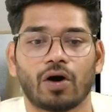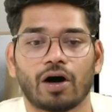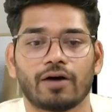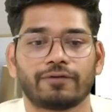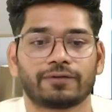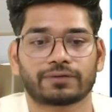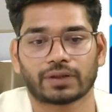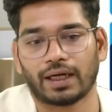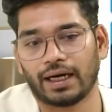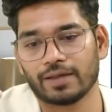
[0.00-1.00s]
of
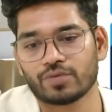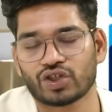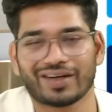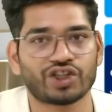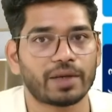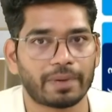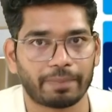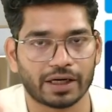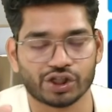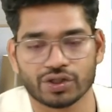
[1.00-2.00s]
structured
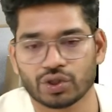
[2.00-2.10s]
preparation.